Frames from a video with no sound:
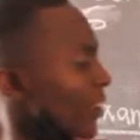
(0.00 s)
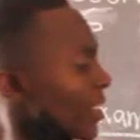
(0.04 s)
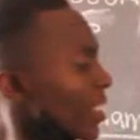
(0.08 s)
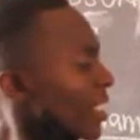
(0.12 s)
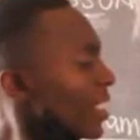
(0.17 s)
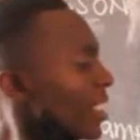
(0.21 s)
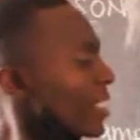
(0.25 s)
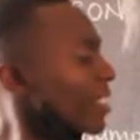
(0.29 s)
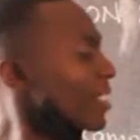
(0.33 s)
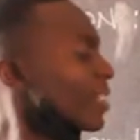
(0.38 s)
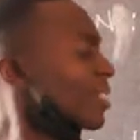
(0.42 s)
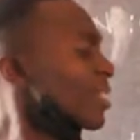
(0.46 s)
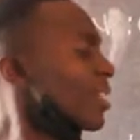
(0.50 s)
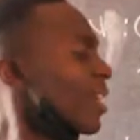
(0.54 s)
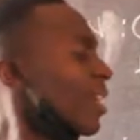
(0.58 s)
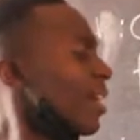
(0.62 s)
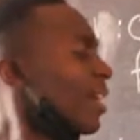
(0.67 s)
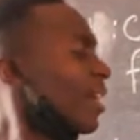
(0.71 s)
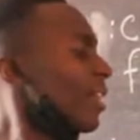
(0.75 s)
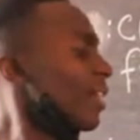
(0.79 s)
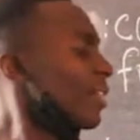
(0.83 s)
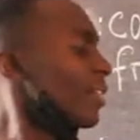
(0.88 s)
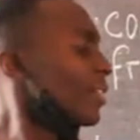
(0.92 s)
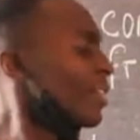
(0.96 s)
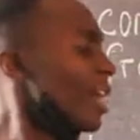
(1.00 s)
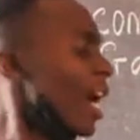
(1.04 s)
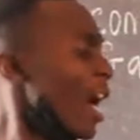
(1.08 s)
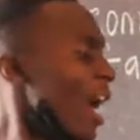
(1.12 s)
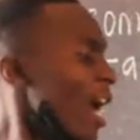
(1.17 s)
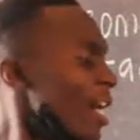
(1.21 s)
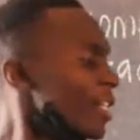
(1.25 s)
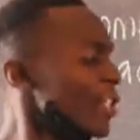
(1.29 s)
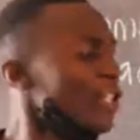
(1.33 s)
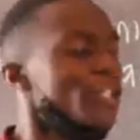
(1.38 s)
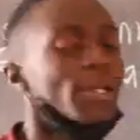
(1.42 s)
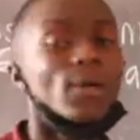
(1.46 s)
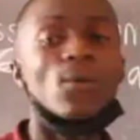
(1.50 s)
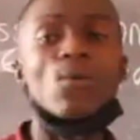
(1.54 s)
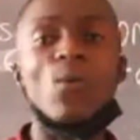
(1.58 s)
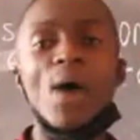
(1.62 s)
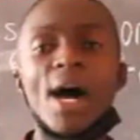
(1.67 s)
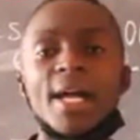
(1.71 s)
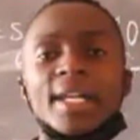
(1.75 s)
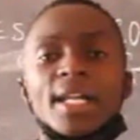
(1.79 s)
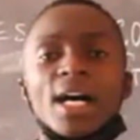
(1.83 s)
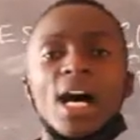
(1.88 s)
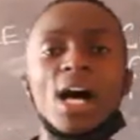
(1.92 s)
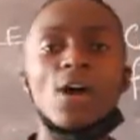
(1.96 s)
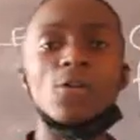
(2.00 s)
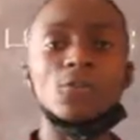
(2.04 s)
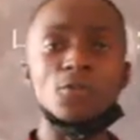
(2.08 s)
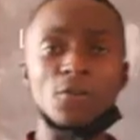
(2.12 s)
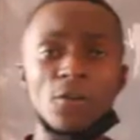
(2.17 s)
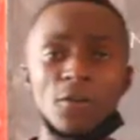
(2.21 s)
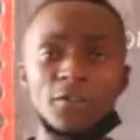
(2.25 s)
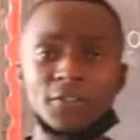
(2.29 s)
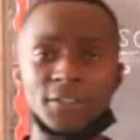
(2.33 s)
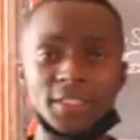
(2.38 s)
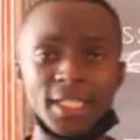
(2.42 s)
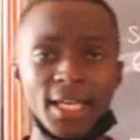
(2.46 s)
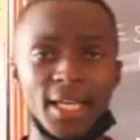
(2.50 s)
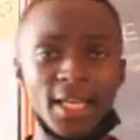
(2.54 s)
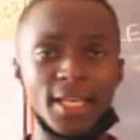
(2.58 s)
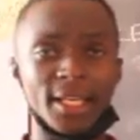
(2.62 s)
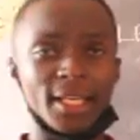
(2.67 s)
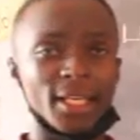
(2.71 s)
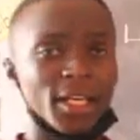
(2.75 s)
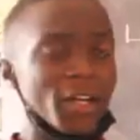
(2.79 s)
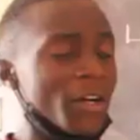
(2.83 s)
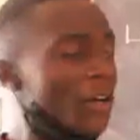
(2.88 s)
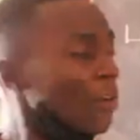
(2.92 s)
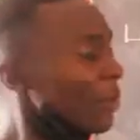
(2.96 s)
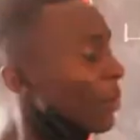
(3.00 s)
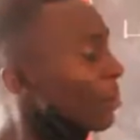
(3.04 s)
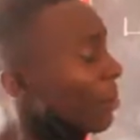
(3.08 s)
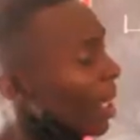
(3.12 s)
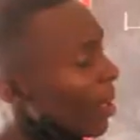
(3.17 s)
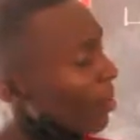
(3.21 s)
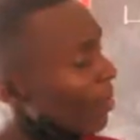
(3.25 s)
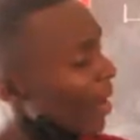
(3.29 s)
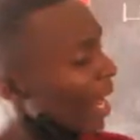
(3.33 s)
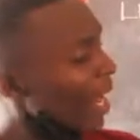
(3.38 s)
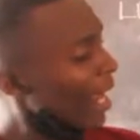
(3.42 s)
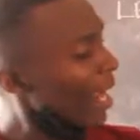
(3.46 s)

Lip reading: 6 dash 1 out of 10. Remember,